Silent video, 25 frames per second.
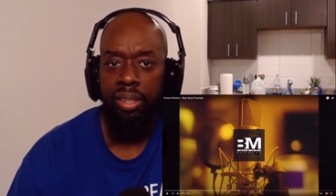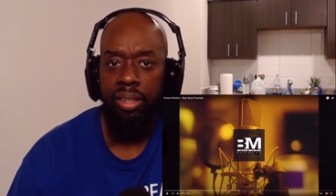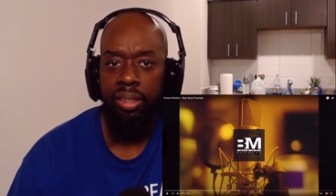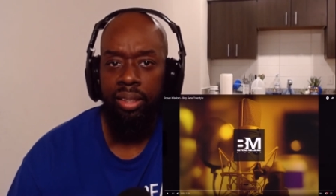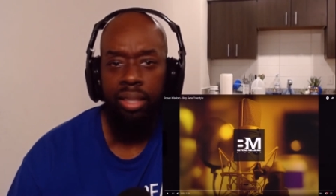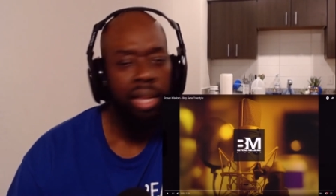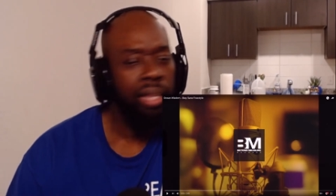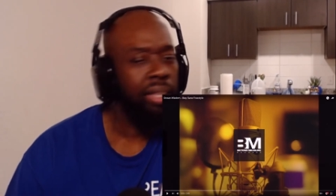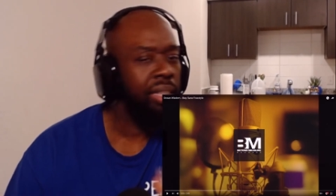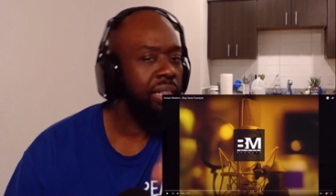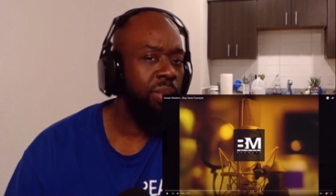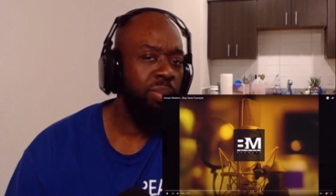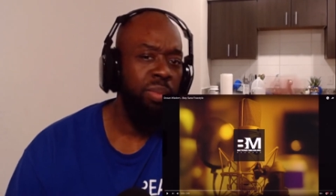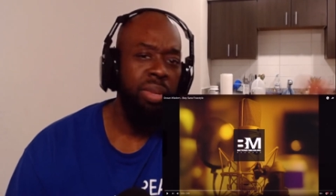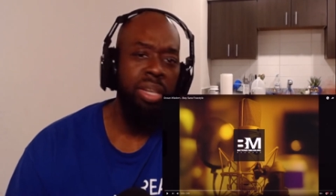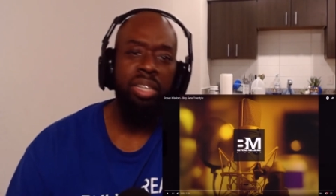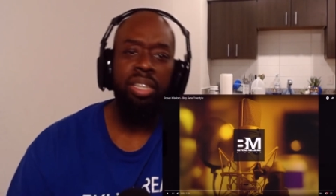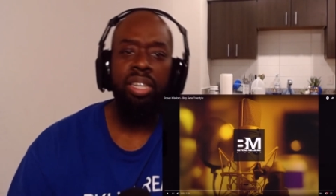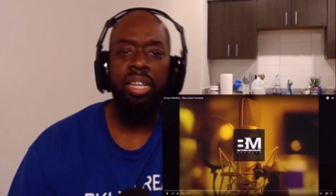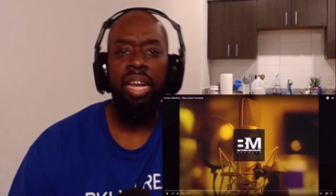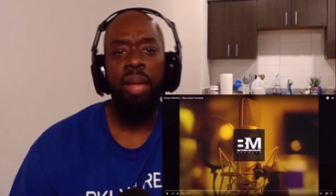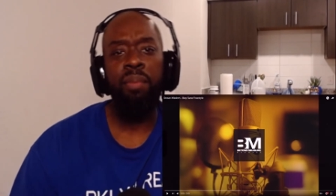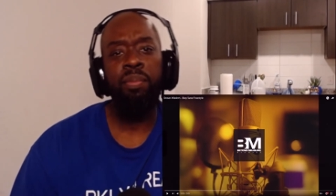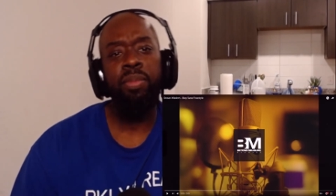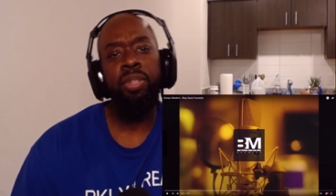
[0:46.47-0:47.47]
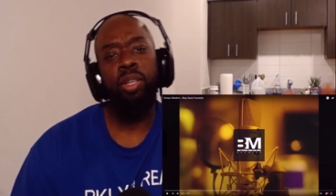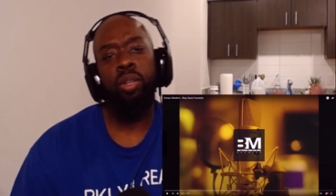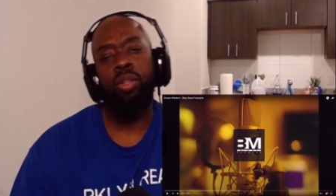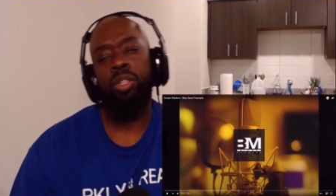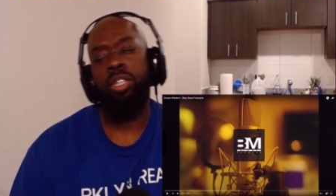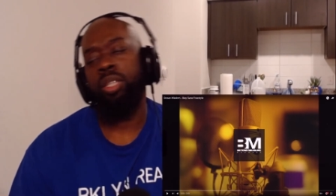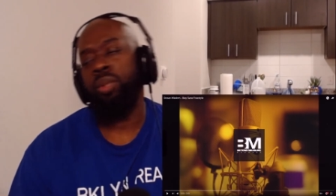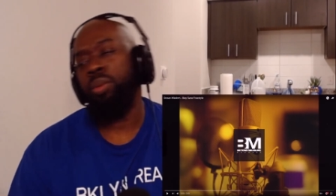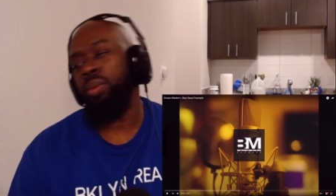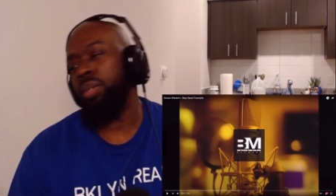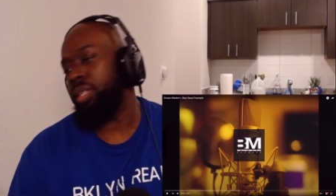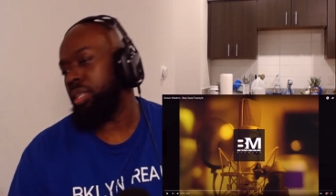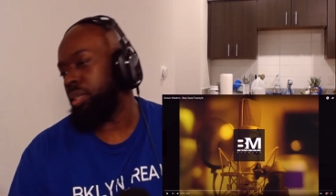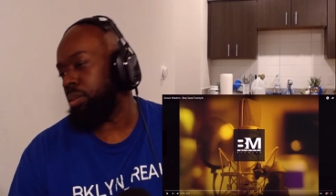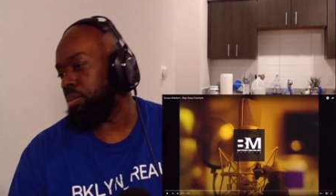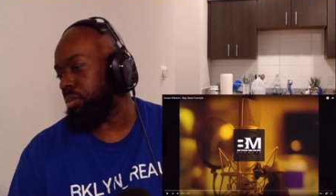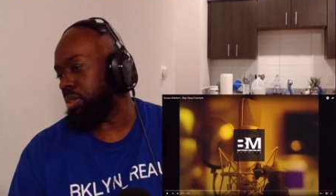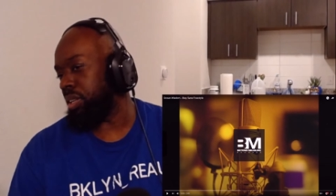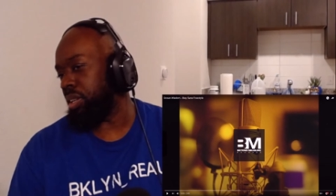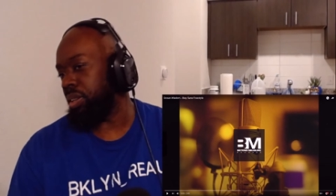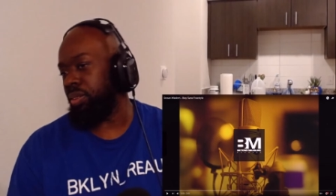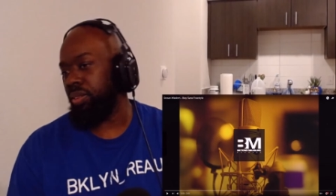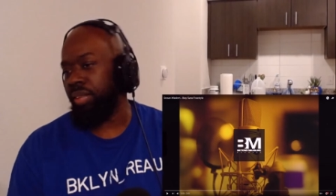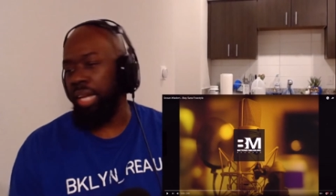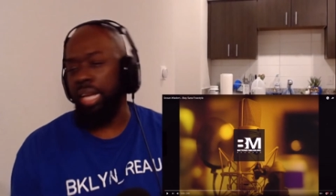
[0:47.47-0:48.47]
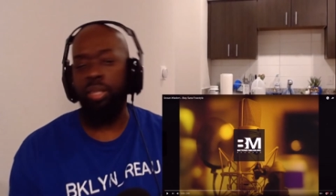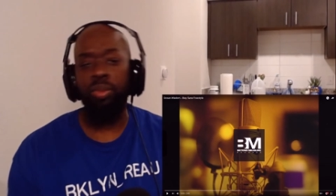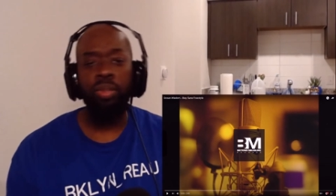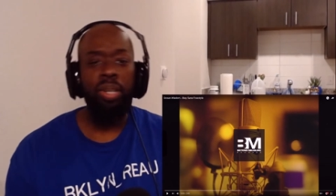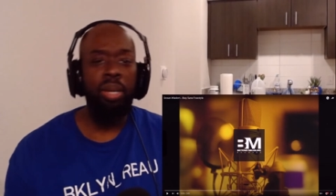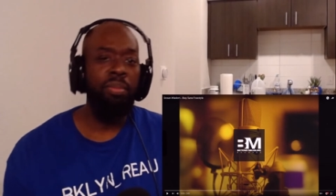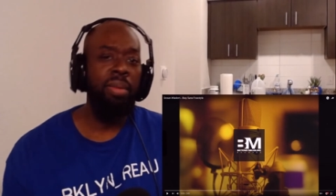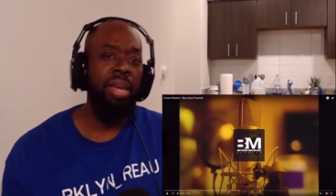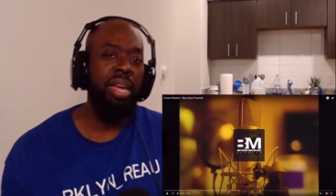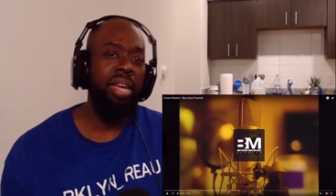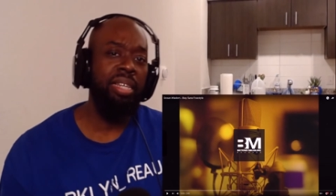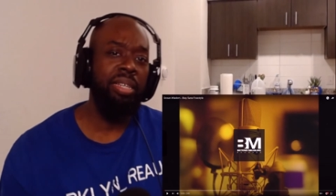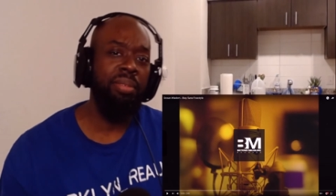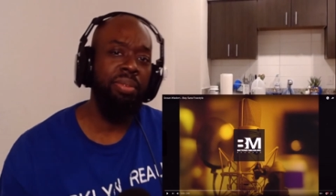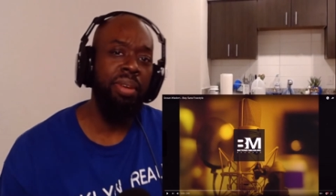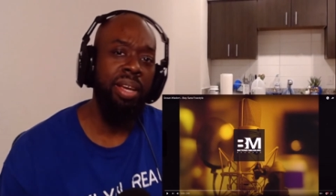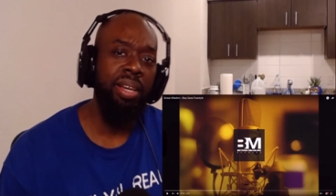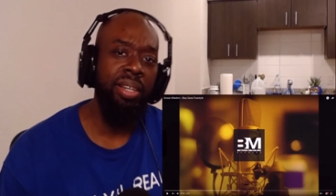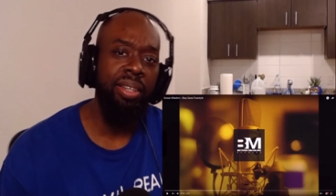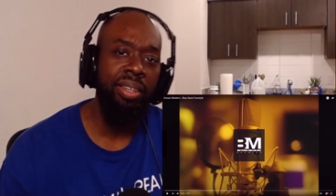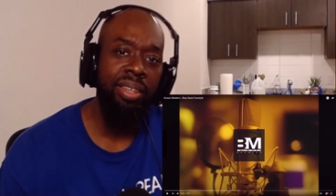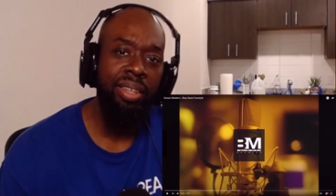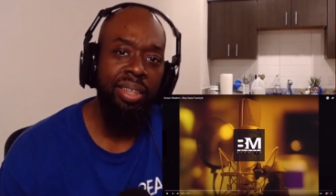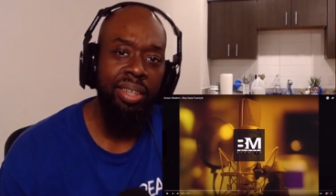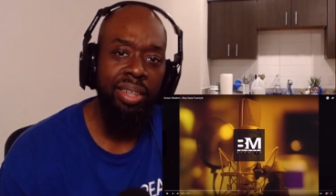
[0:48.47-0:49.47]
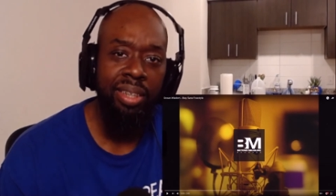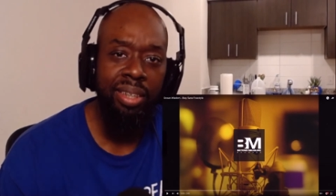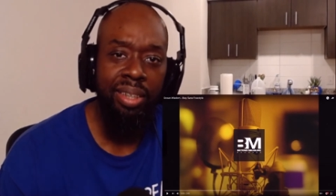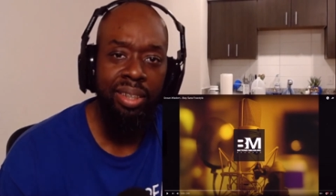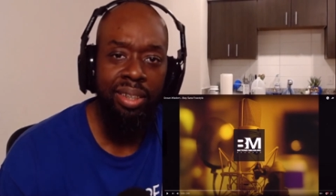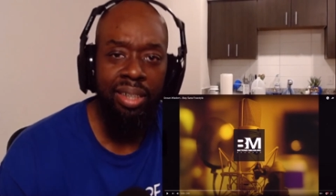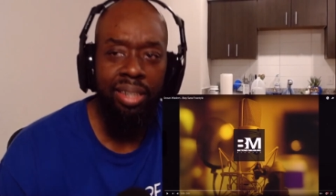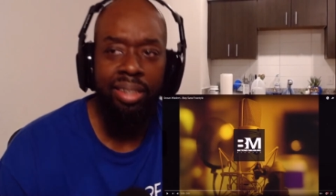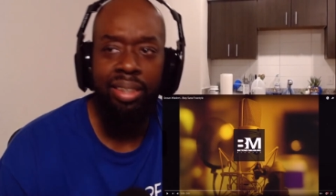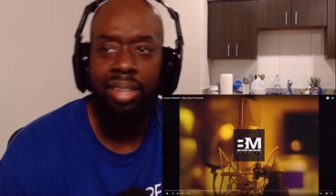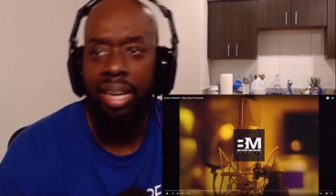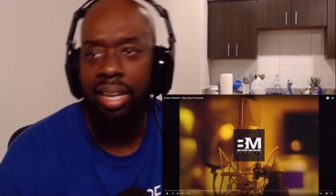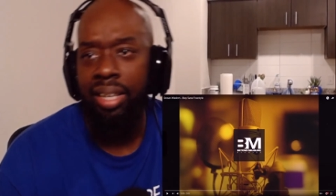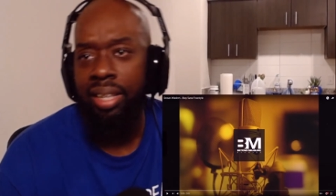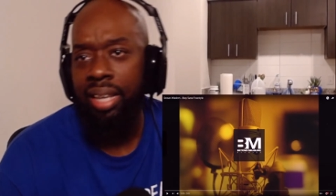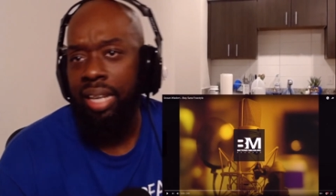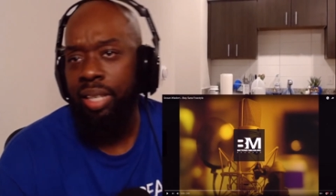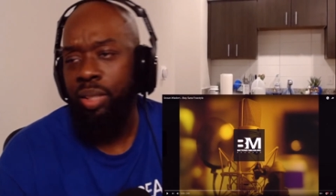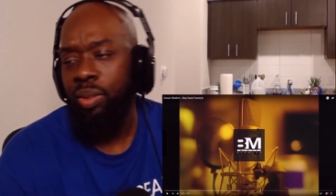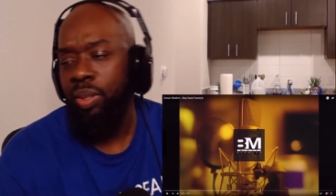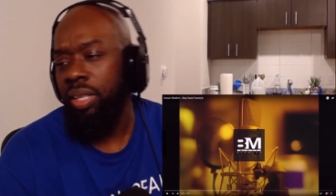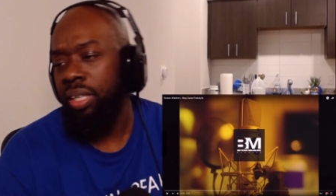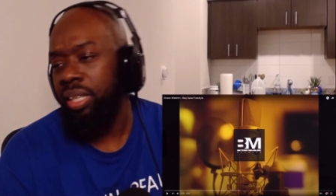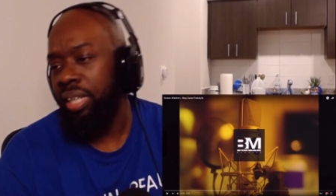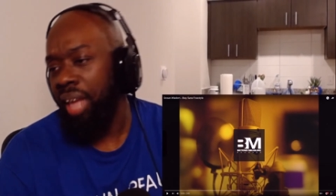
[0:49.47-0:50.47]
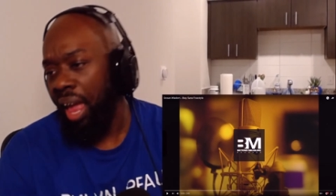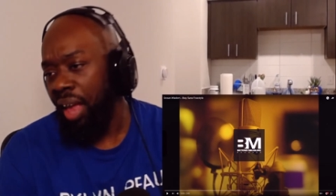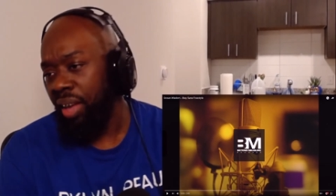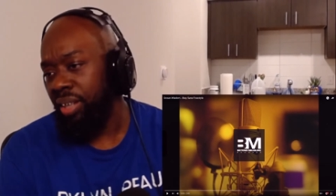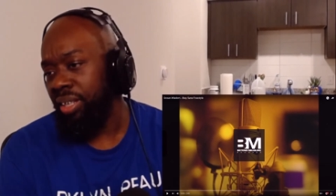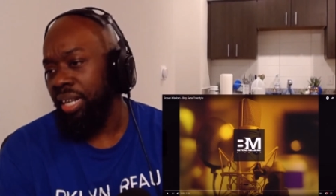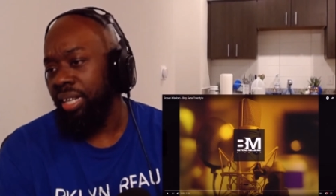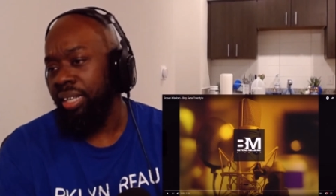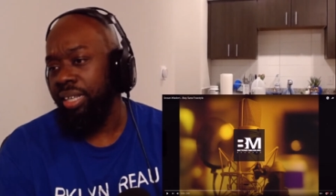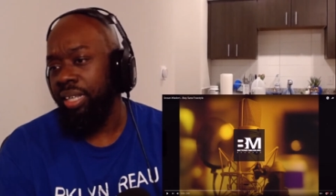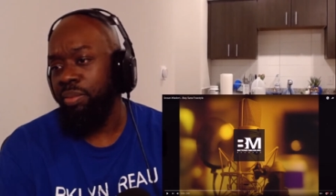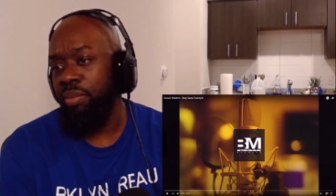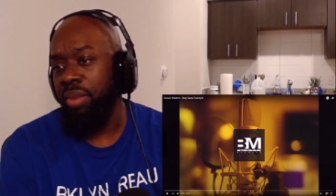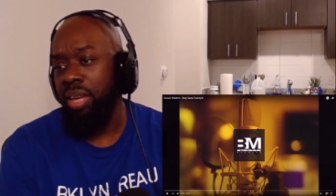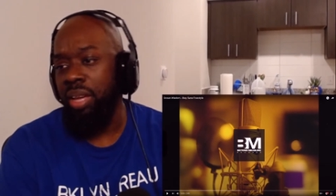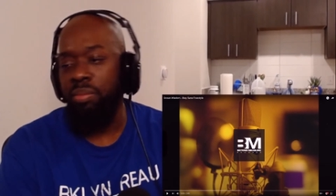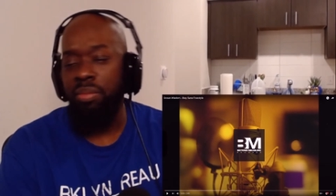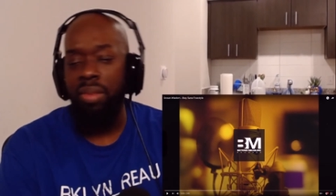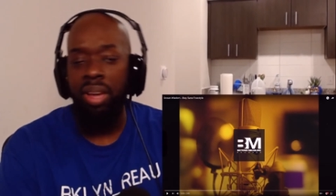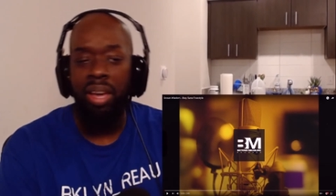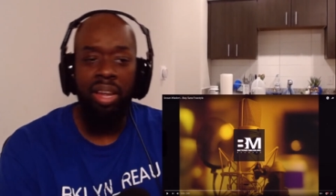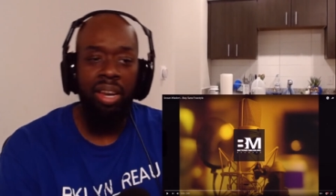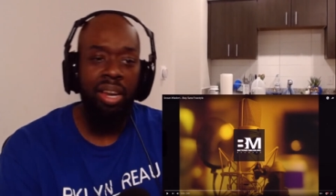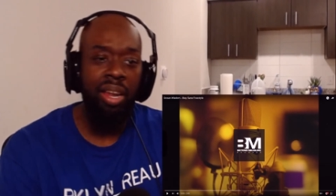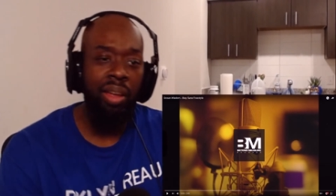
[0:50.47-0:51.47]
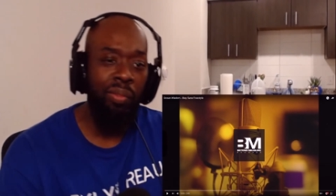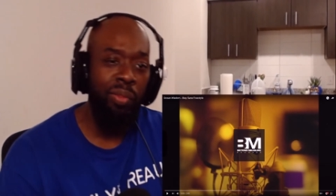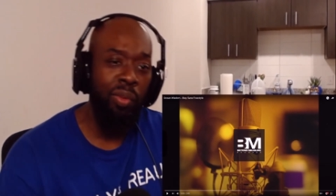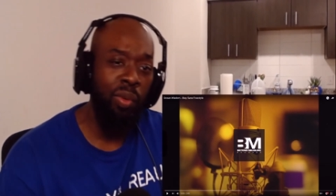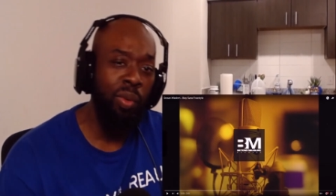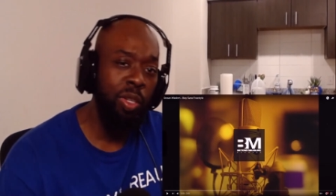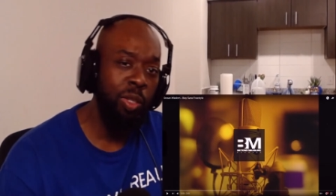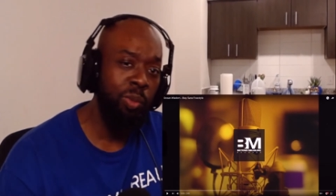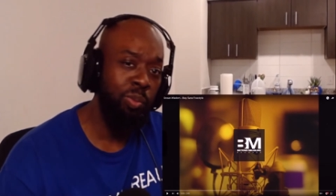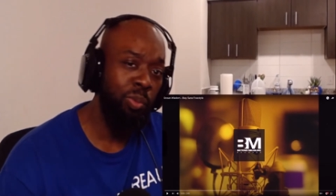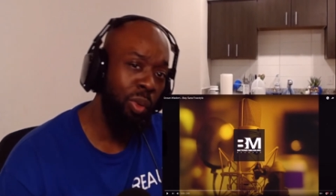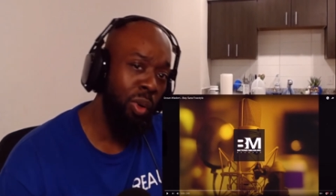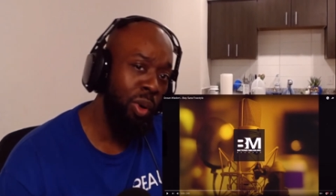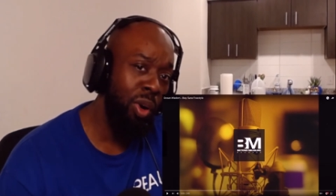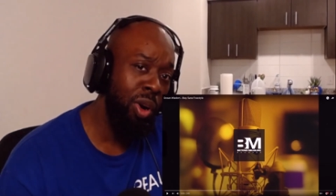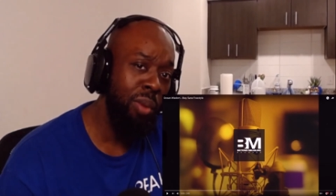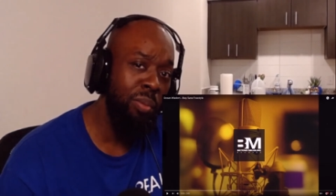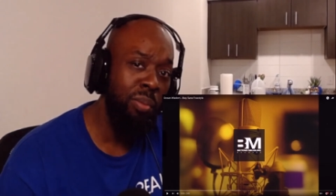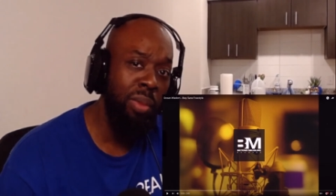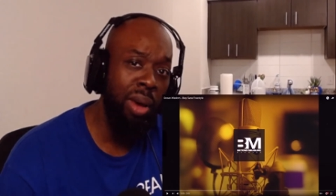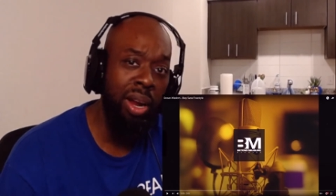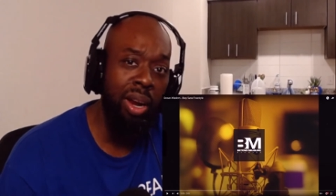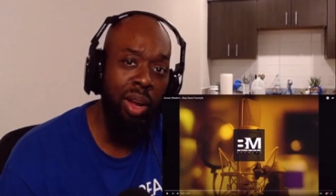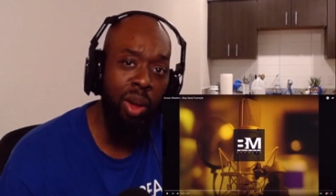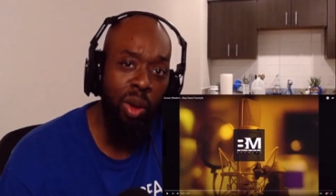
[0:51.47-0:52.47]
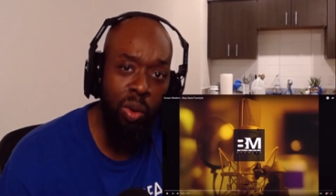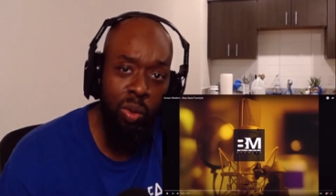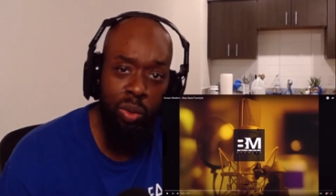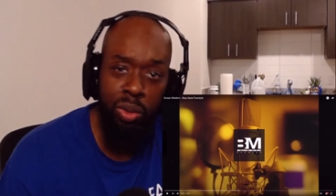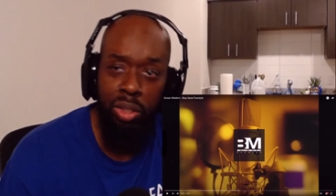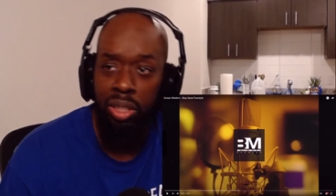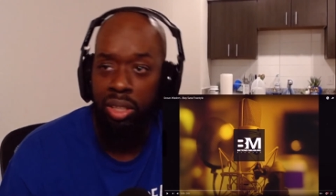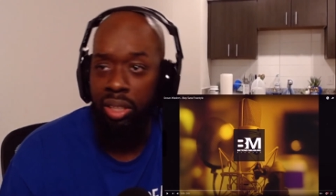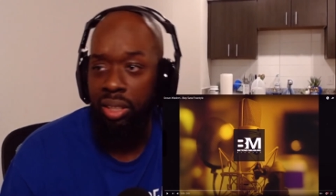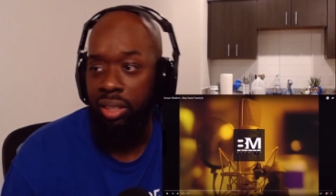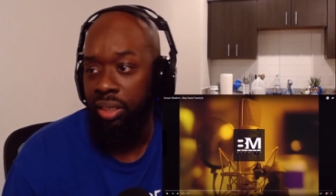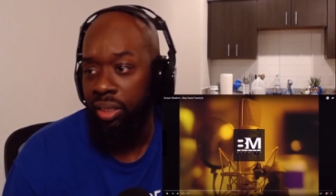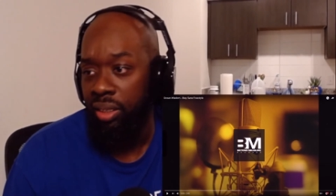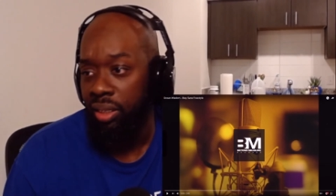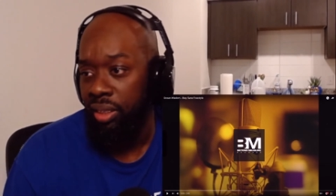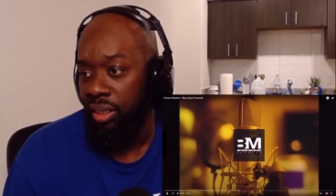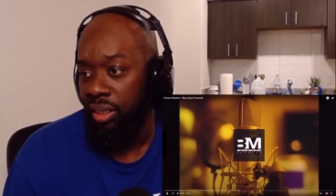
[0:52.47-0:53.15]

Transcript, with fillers: That just means your name is Ocean Wisdom, bro. That's what it means, man. Cause that, that's what it sounds like to me, man. If you was born by the ocean